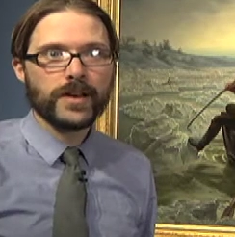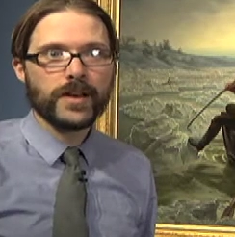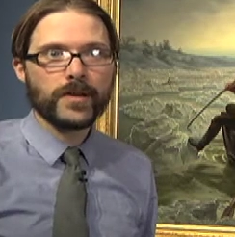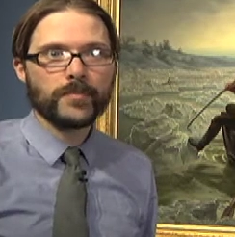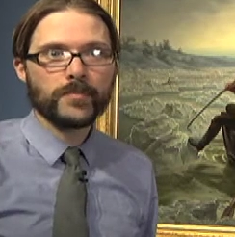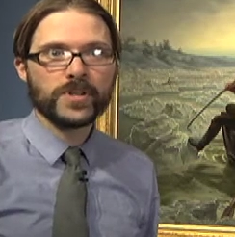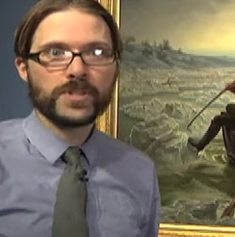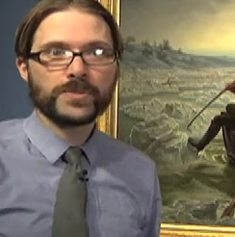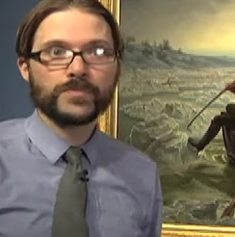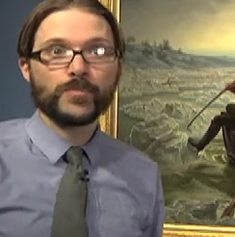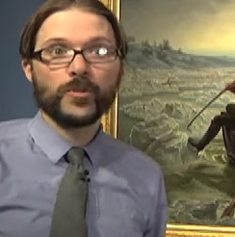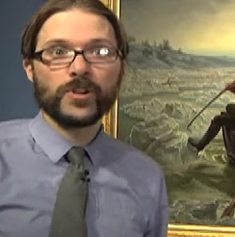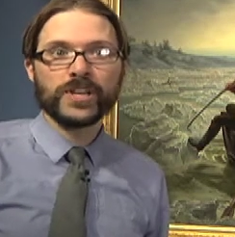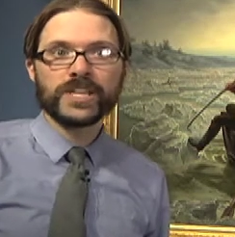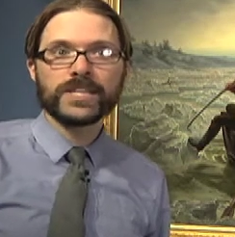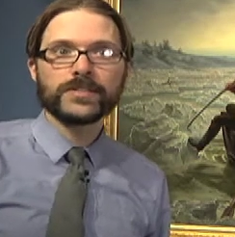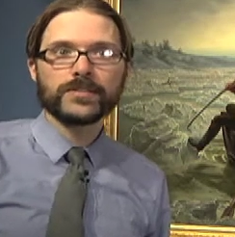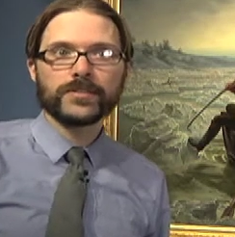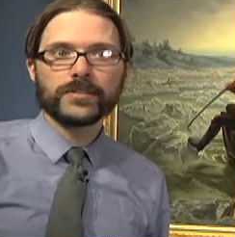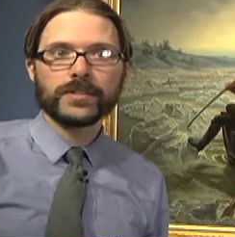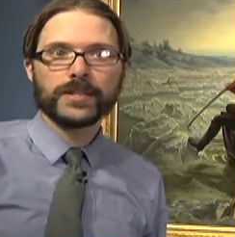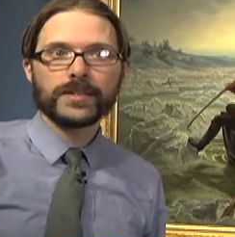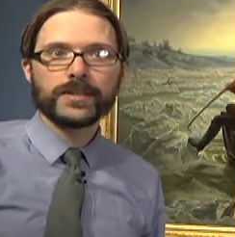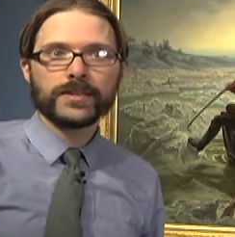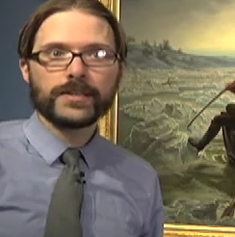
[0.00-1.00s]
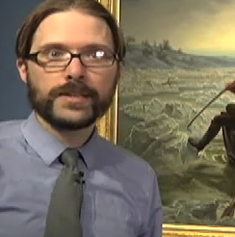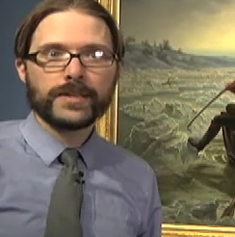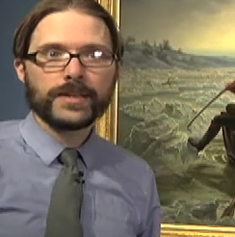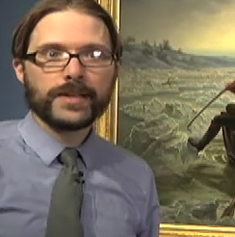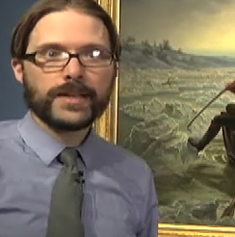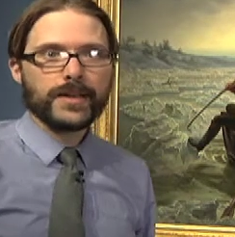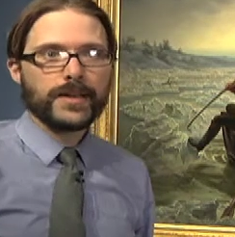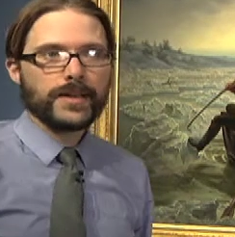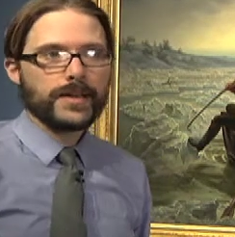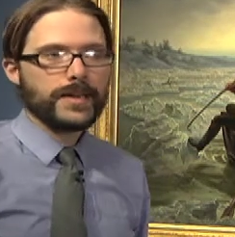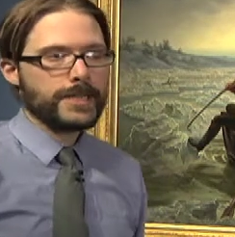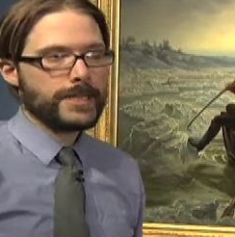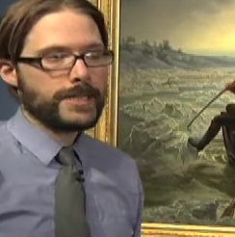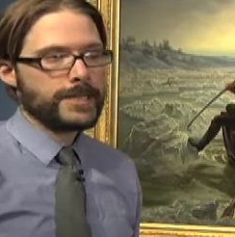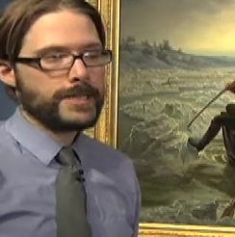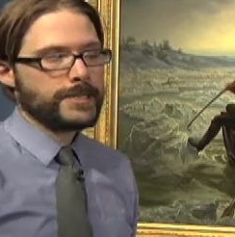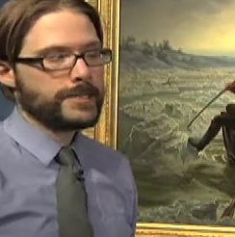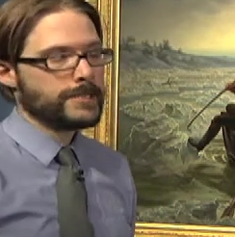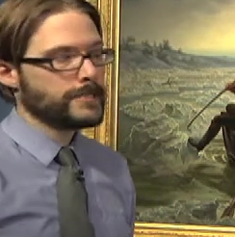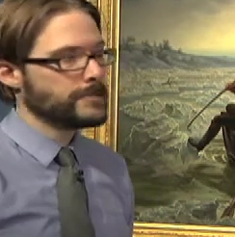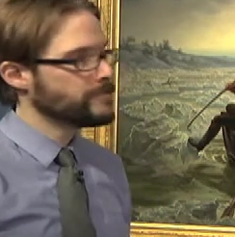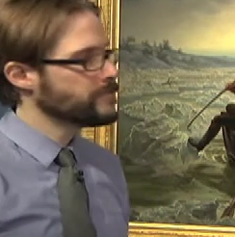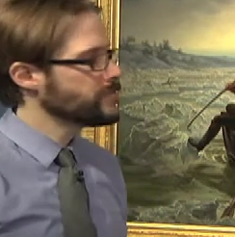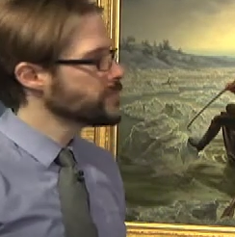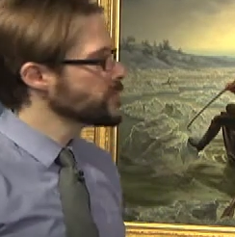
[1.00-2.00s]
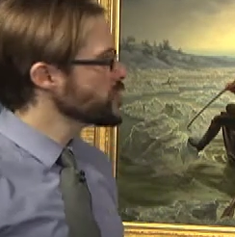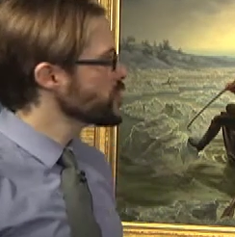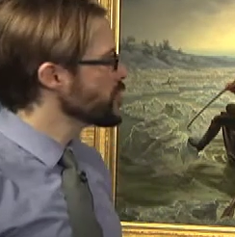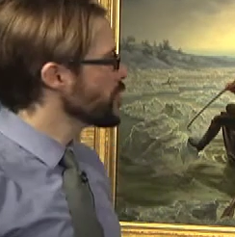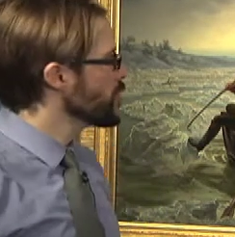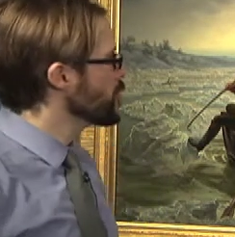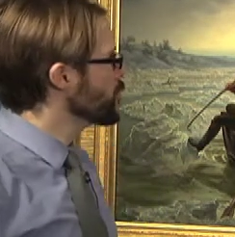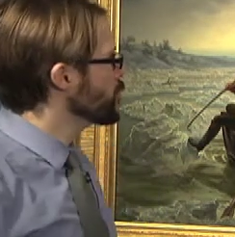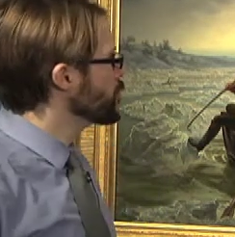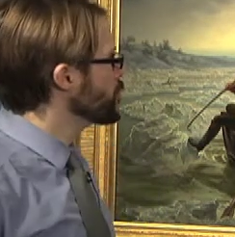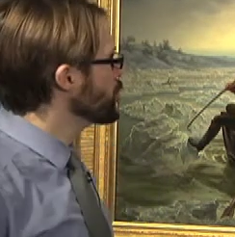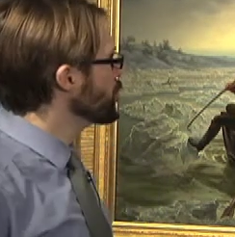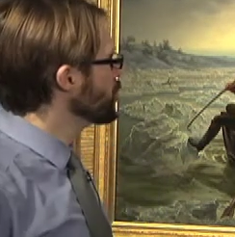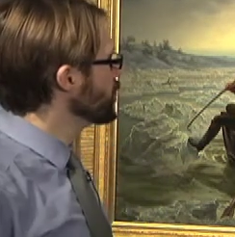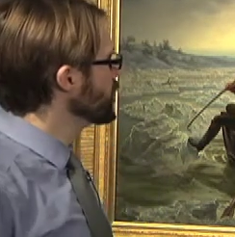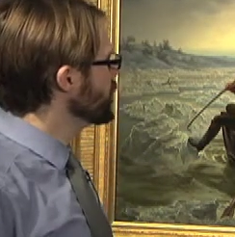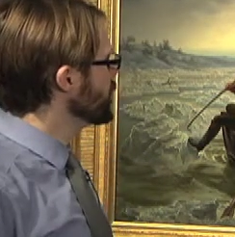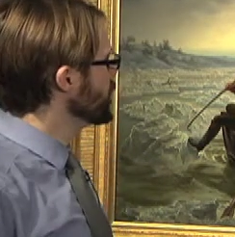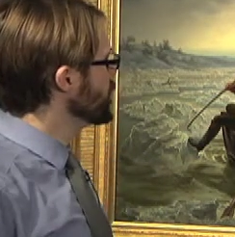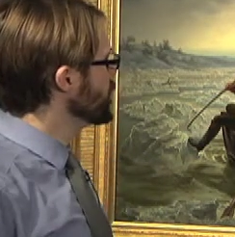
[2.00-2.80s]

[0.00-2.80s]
much more easily. So